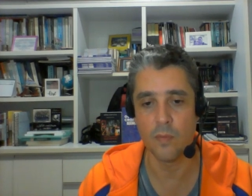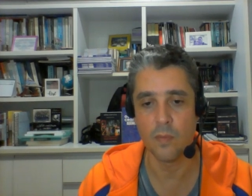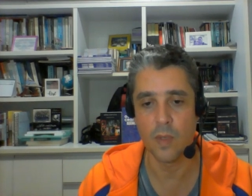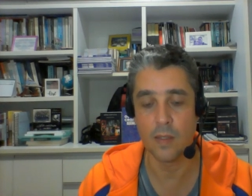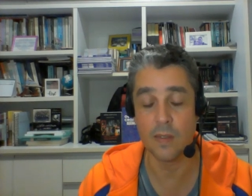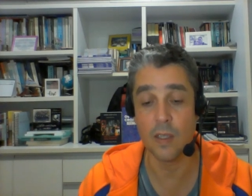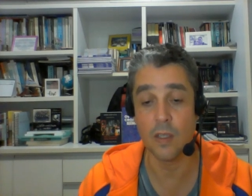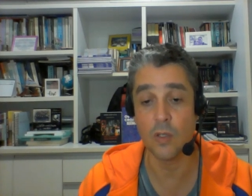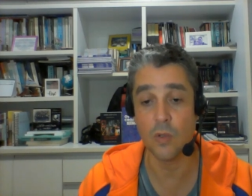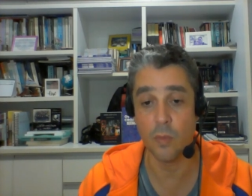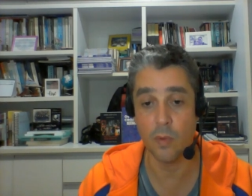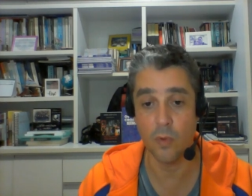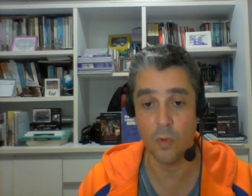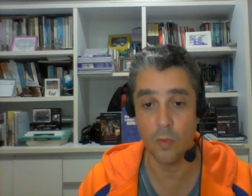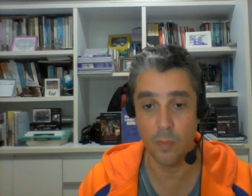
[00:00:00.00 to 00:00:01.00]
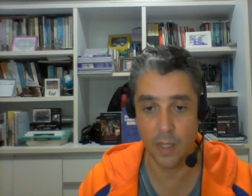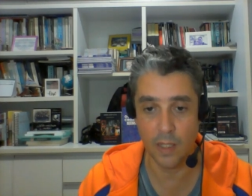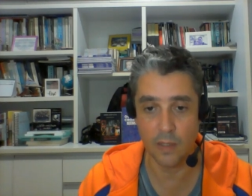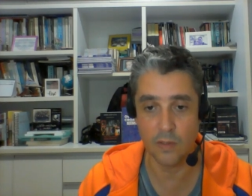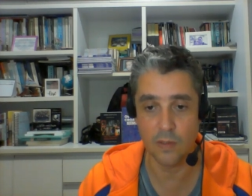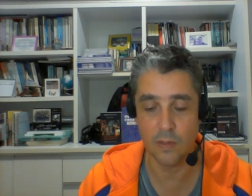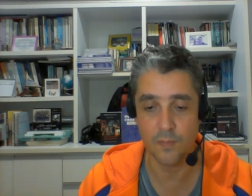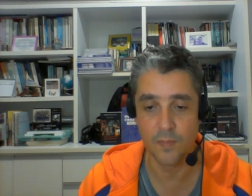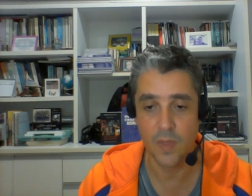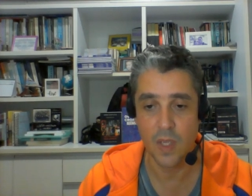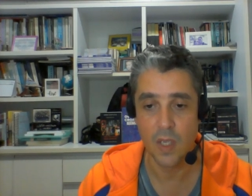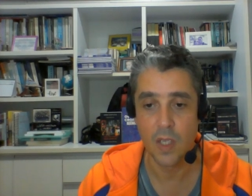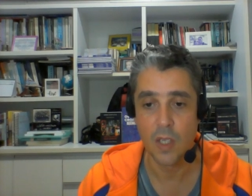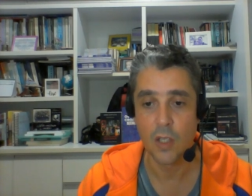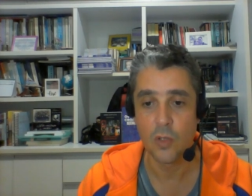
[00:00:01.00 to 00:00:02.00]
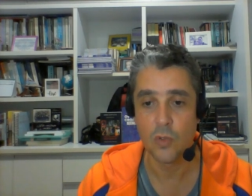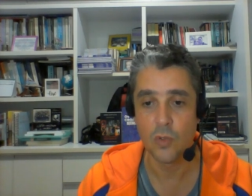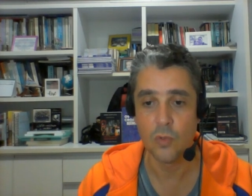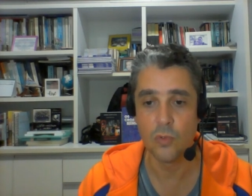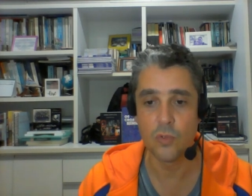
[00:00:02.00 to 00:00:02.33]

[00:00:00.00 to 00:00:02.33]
essential humanity due